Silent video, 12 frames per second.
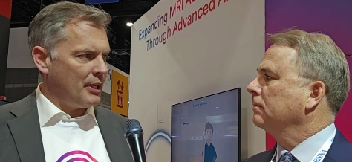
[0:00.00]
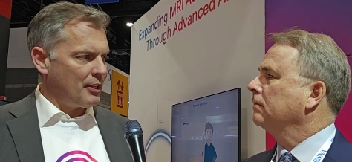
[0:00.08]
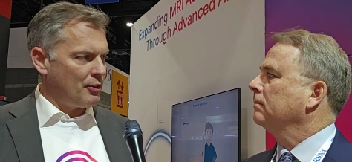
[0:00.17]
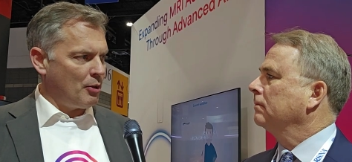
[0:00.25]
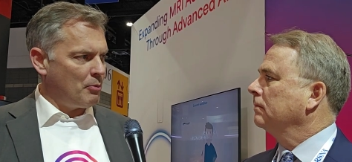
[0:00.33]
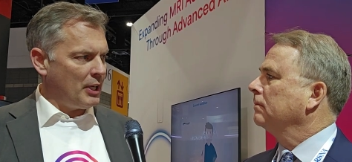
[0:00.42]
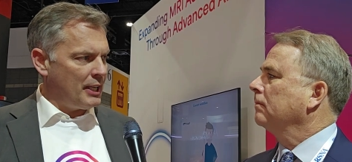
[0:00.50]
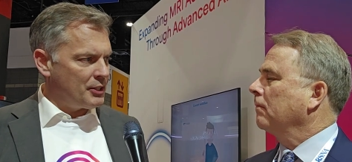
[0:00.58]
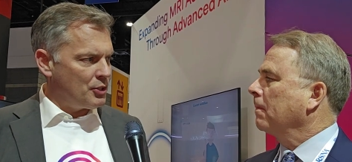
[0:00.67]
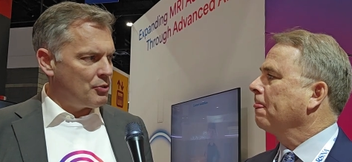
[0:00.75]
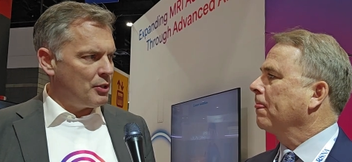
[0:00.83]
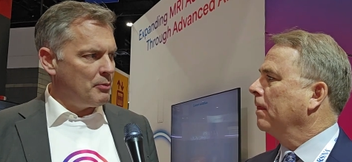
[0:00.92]
Speaker 1: like
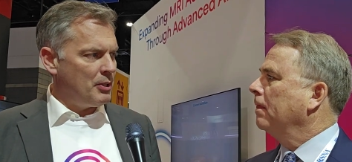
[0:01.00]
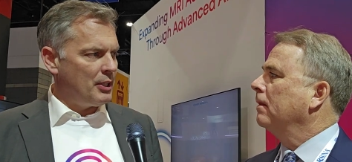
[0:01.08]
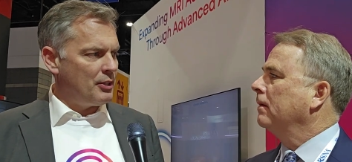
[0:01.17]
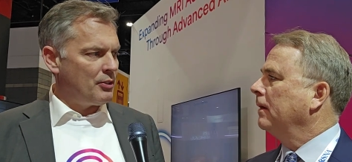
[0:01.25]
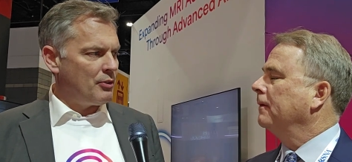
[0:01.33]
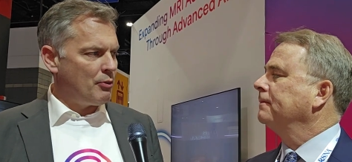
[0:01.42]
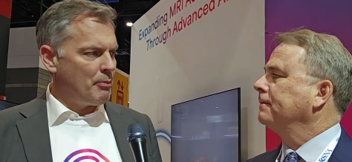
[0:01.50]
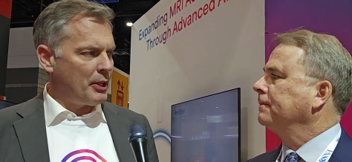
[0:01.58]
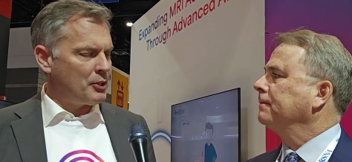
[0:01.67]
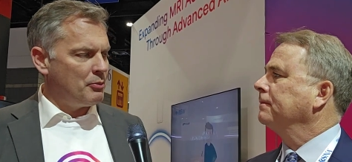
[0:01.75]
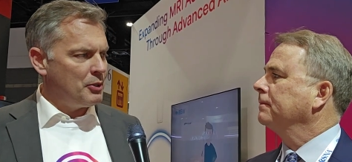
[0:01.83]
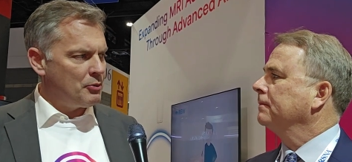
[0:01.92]
thrombolysis treatment and
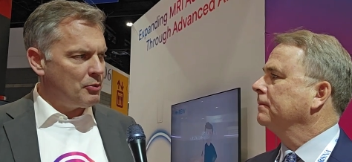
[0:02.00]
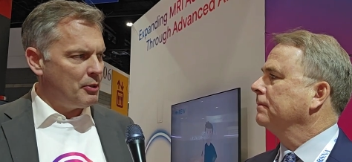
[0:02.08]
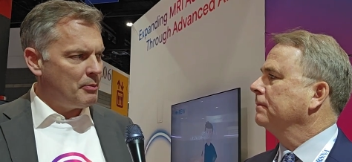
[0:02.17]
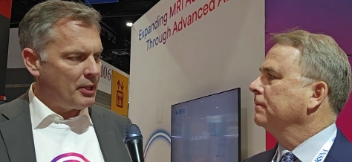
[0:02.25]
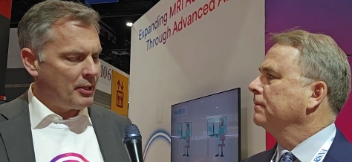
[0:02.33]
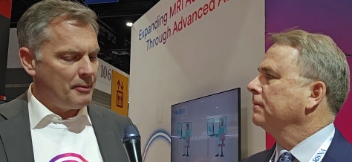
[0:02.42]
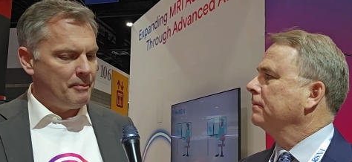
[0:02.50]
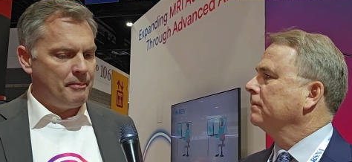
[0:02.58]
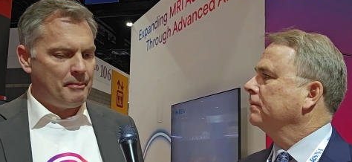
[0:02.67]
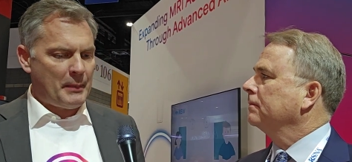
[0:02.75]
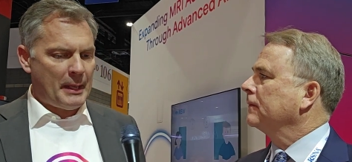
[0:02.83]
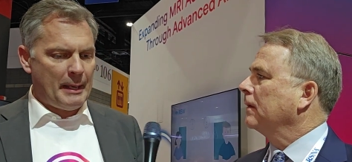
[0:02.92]
thrombectomy treatment
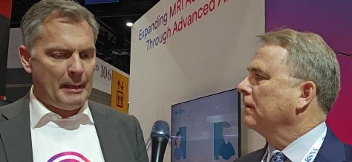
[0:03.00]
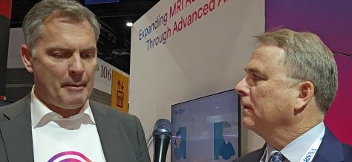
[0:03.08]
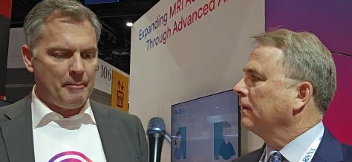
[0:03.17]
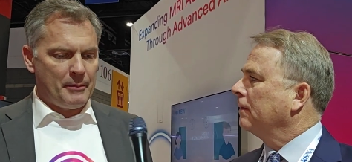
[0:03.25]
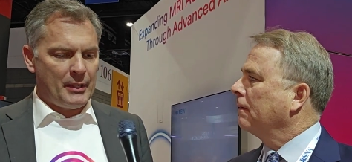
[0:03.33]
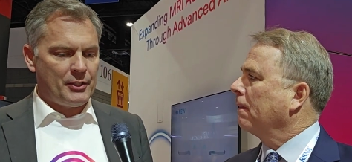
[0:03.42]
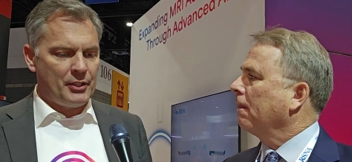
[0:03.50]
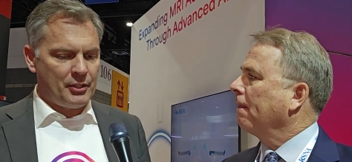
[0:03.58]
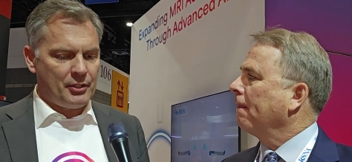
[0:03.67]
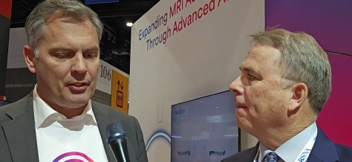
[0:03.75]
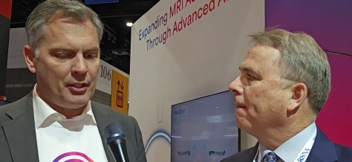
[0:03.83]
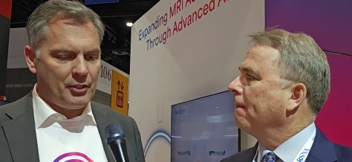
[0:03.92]
um, this
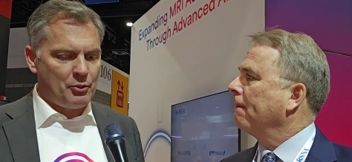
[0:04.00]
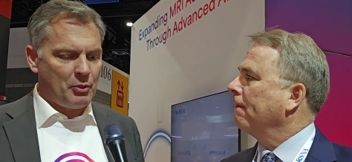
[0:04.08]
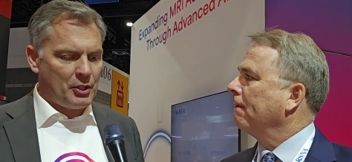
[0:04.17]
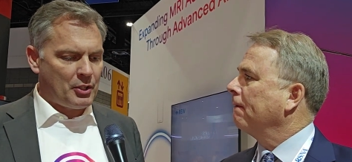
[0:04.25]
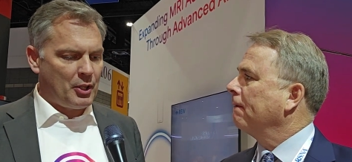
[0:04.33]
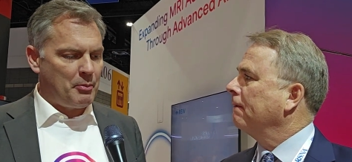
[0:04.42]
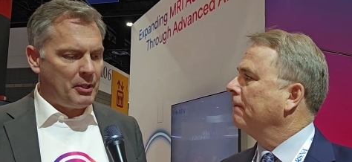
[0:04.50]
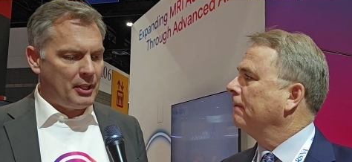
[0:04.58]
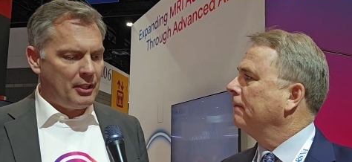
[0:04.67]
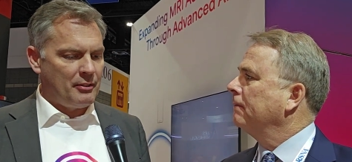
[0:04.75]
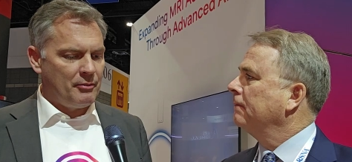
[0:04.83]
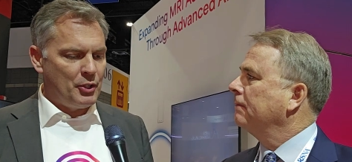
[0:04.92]
is this is what's going to
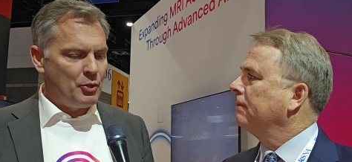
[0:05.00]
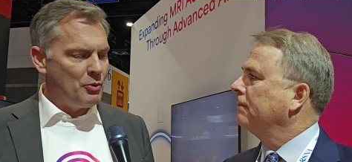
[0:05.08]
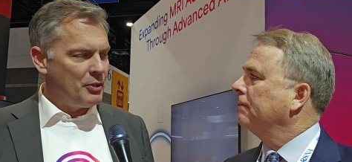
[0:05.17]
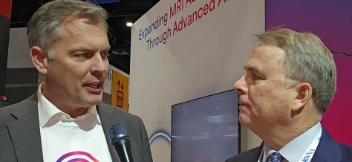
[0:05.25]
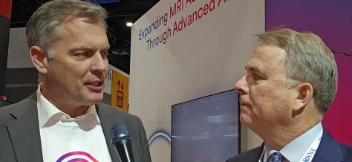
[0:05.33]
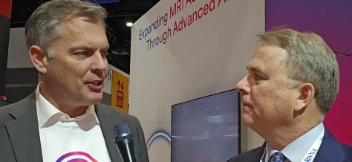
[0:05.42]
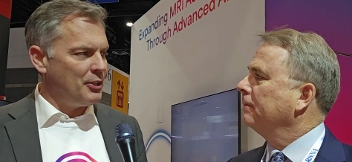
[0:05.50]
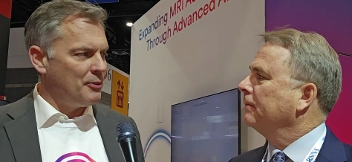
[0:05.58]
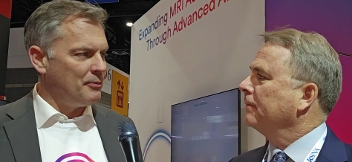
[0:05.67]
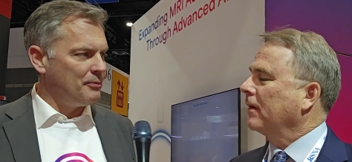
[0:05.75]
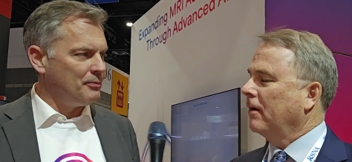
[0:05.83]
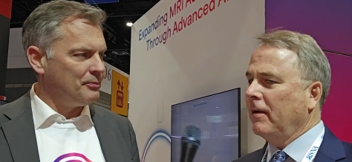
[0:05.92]
be new next
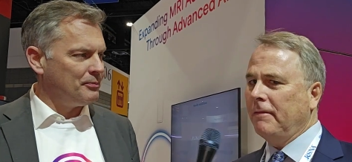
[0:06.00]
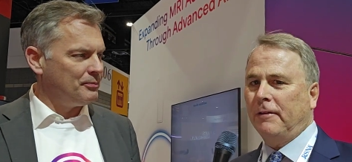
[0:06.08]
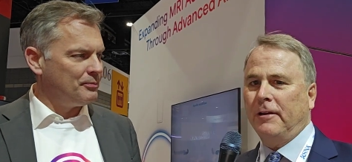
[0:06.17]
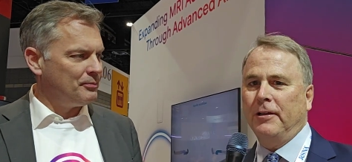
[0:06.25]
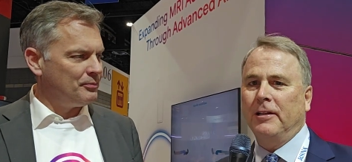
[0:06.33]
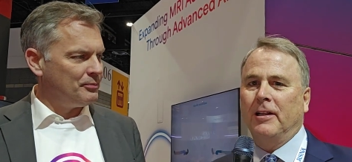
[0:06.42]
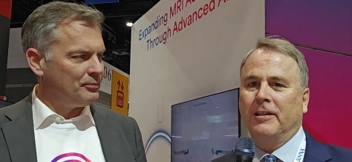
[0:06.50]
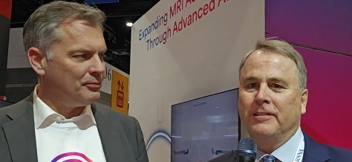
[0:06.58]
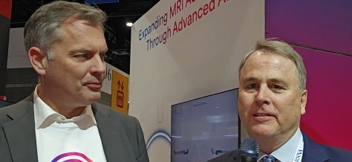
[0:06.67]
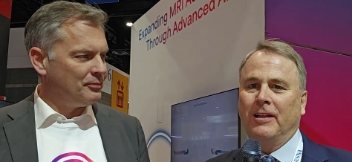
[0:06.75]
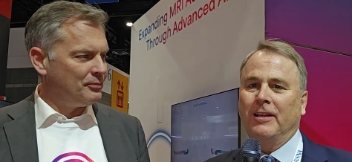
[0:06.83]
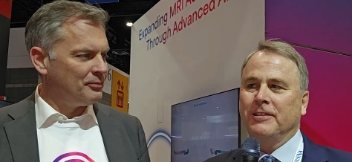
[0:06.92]
year.
Speaker 2: All right, very good. Lot,
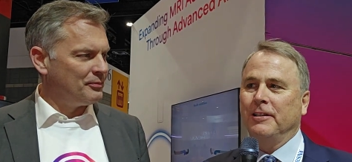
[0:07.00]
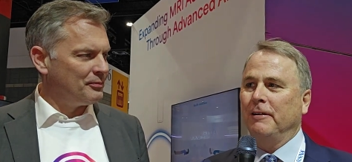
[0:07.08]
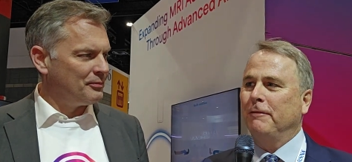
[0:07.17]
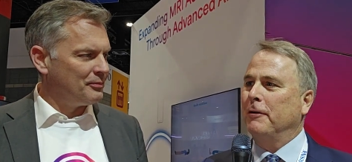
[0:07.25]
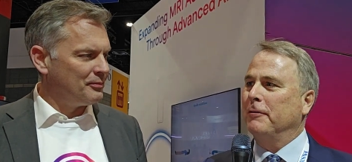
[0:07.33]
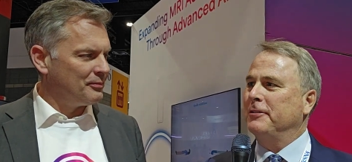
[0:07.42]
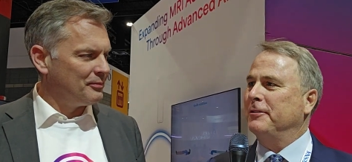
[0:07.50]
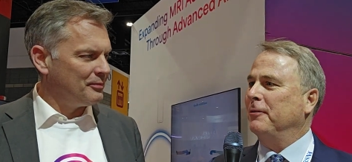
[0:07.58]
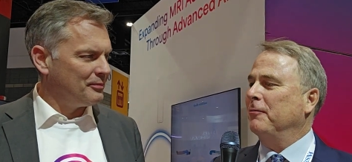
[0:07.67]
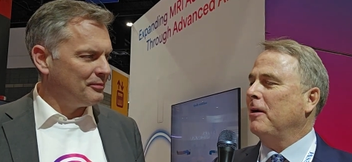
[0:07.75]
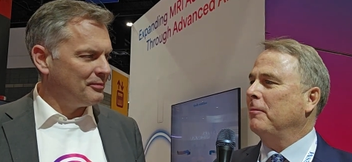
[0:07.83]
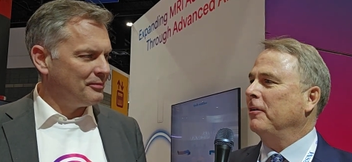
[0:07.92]
lot to look forward to.
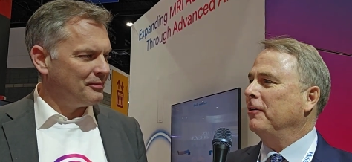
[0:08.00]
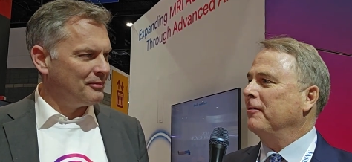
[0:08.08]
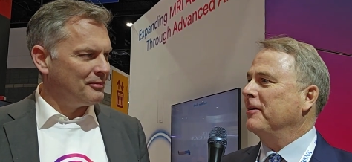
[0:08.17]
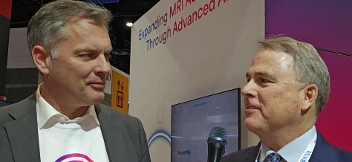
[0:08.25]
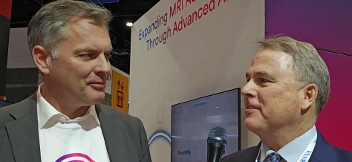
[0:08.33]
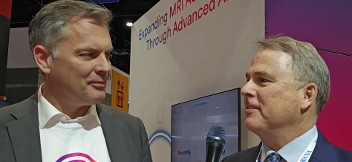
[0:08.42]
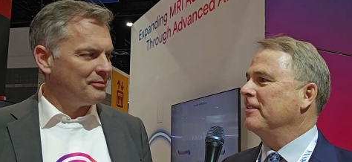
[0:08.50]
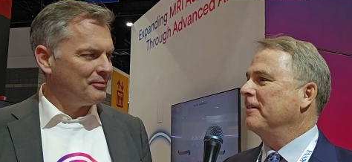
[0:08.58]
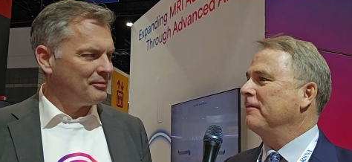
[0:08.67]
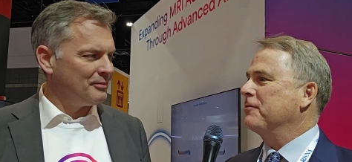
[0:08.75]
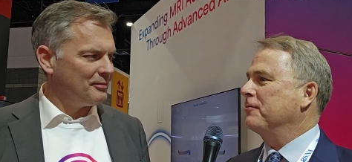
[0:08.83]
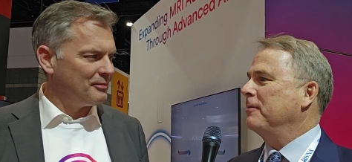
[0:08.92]
Well, Robert Lauritzen
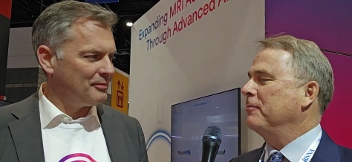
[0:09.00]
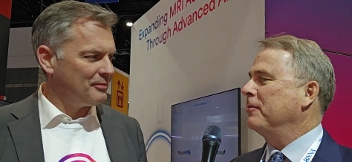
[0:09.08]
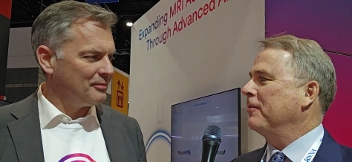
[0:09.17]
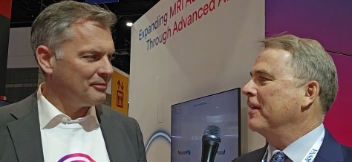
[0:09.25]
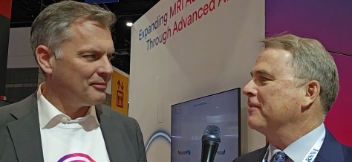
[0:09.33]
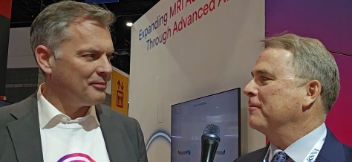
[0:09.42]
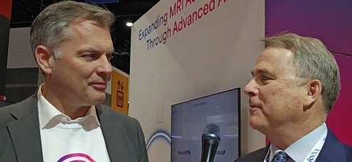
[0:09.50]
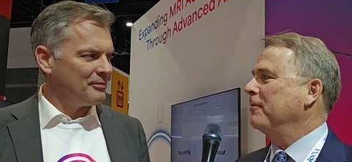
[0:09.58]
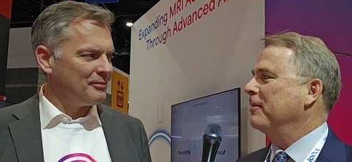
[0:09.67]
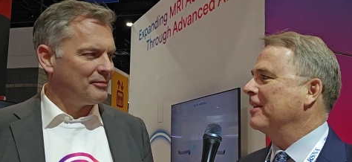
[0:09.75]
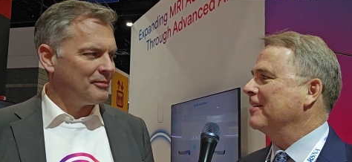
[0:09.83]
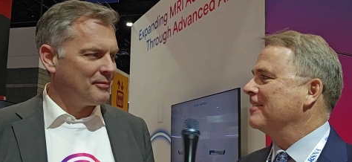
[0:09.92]
of Cerebriu, thanks for
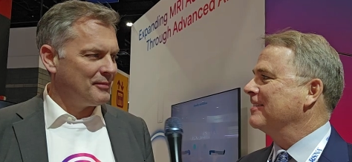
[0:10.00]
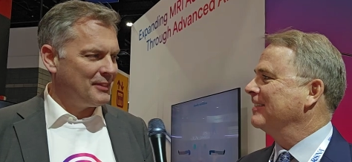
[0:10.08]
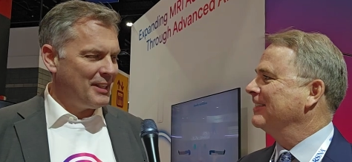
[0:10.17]
being with us.